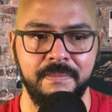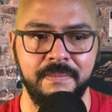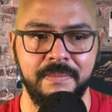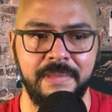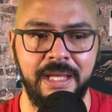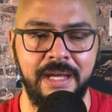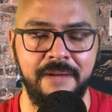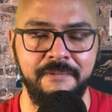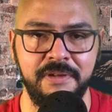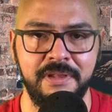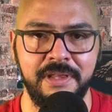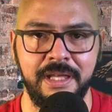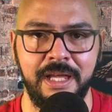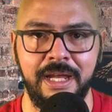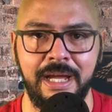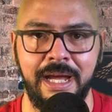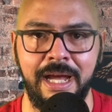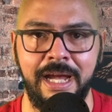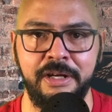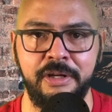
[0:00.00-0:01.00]
Everything
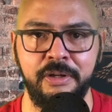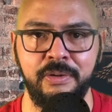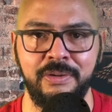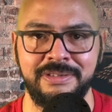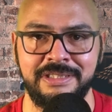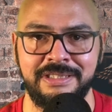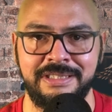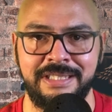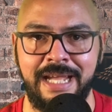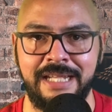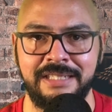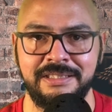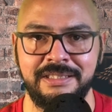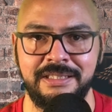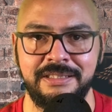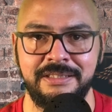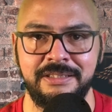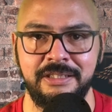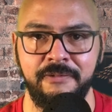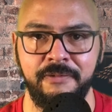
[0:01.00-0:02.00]
I do is attached to this
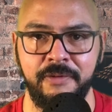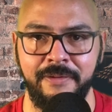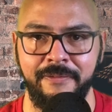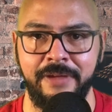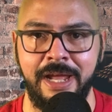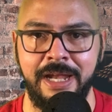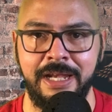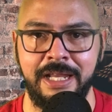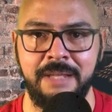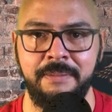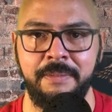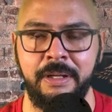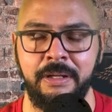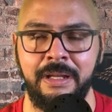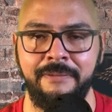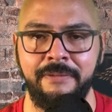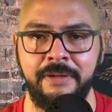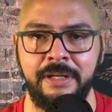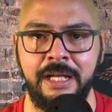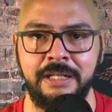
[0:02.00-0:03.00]
cell phone. I've got email.
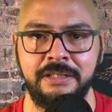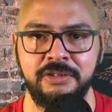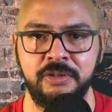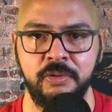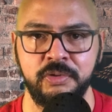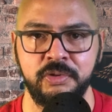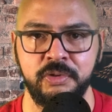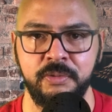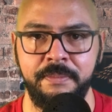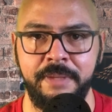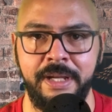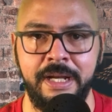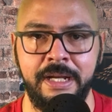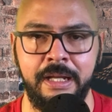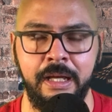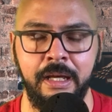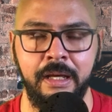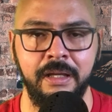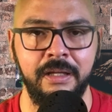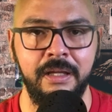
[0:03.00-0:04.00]
I've got social
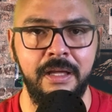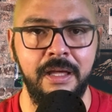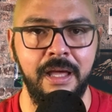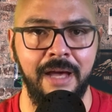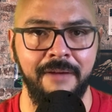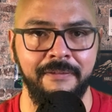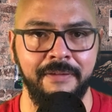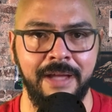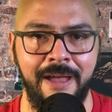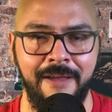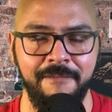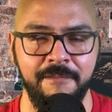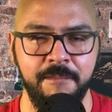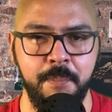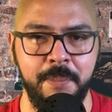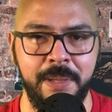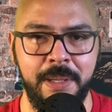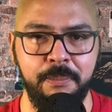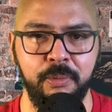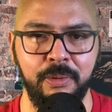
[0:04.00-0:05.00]
media. I've got
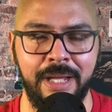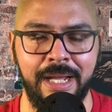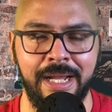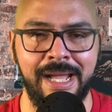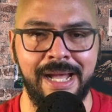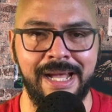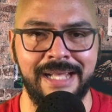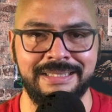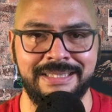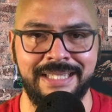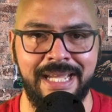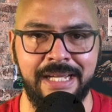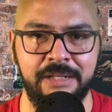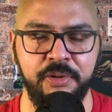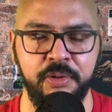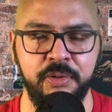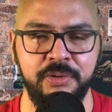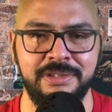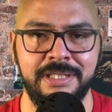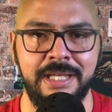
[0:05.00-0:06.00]
people I contact
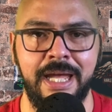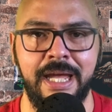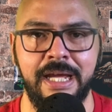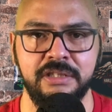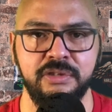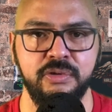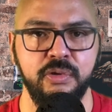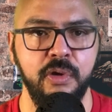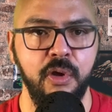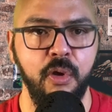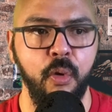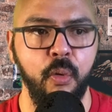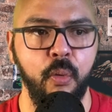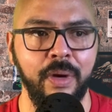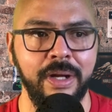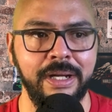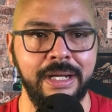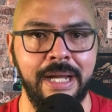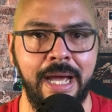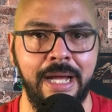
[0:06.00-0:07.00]
through text,
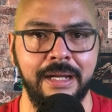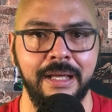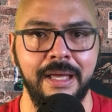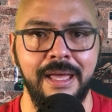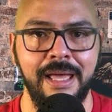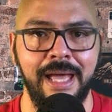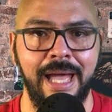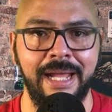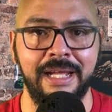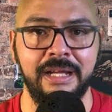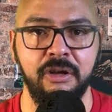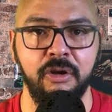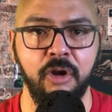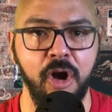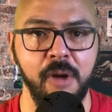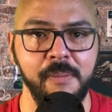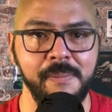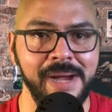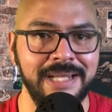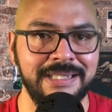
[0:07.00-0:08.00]
whatnot. I can call
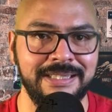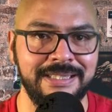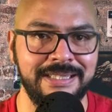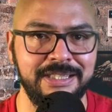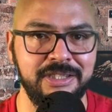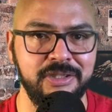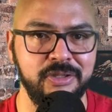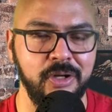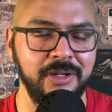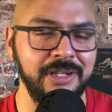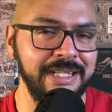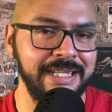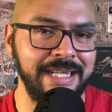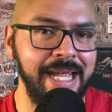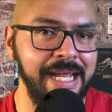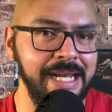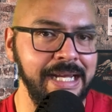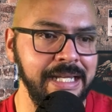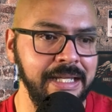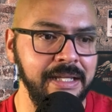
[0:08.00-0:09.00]
my sister on a
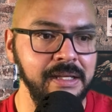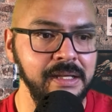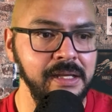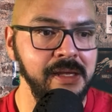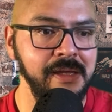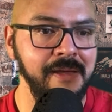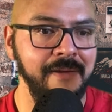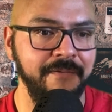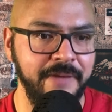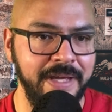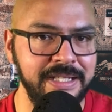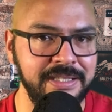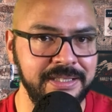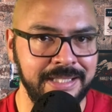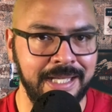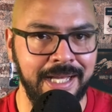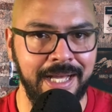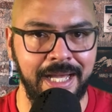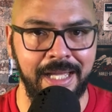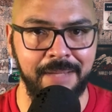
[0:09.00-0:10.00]
daily
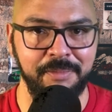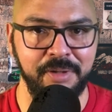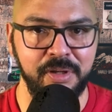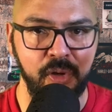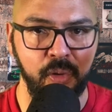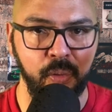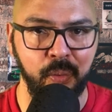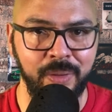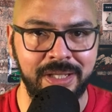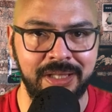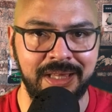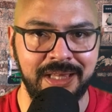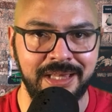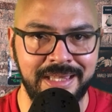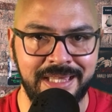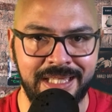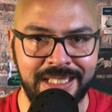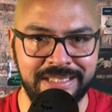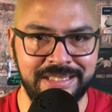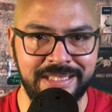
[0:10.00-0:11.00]
FaceTime with
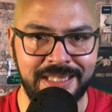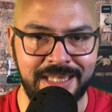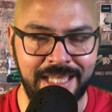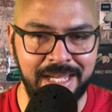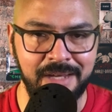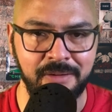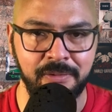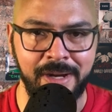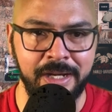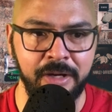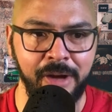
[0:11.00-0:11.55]
this thing right here.